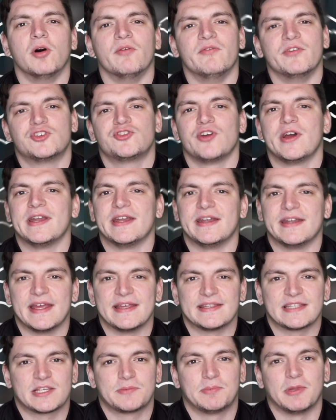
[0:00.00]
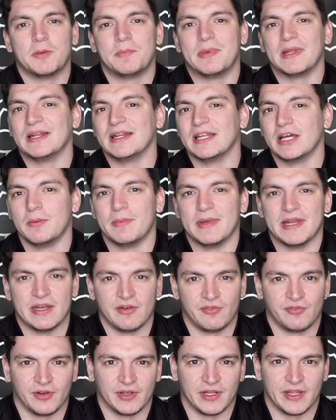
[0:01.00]
But the training days are split up a little bit
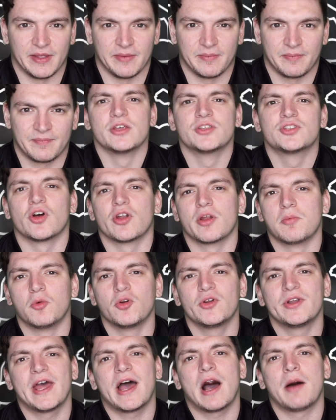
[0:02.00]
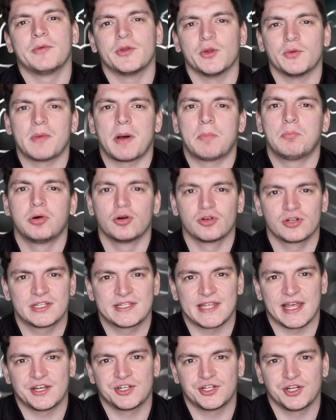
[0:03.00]
differently. So on a Monday, I'll be doing my push
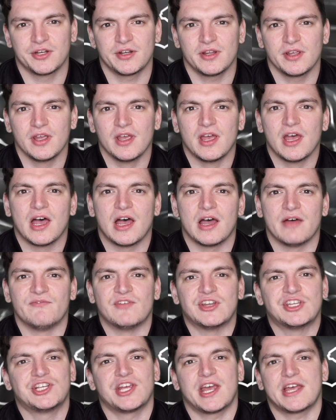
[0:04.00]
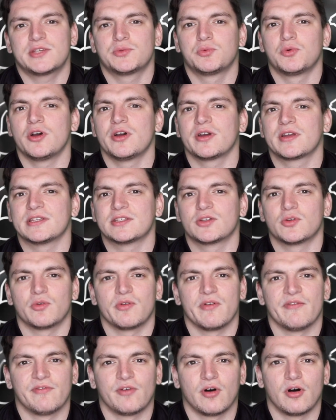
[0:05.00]
session, and the chest work is
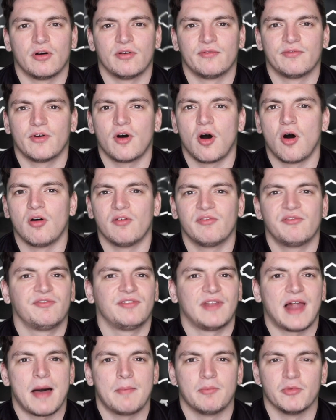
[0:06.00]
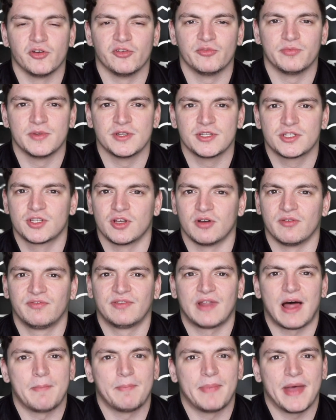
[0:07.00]
going to involve all flat movements, so
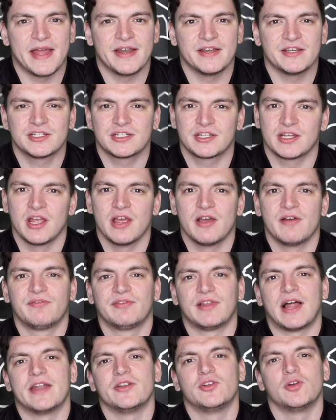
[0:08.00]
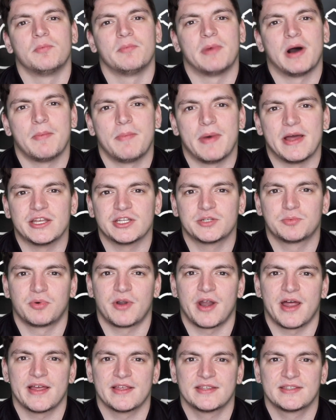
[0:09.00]
flat bench, flat dumbbell bench
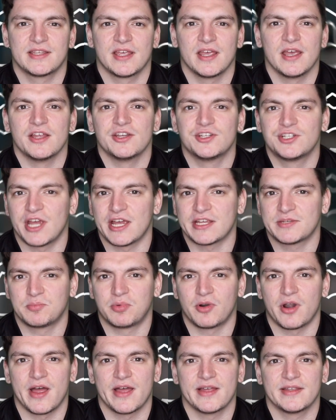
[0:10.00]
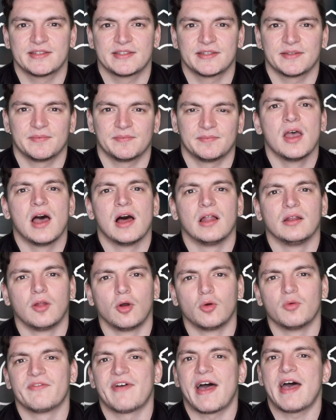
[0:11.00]
press, chest press,
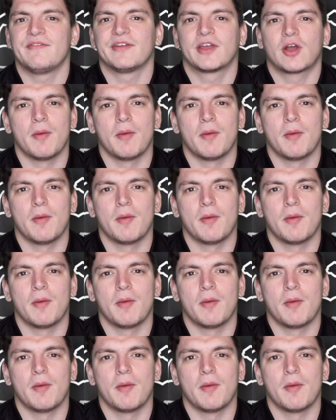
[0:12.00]
along with a heavy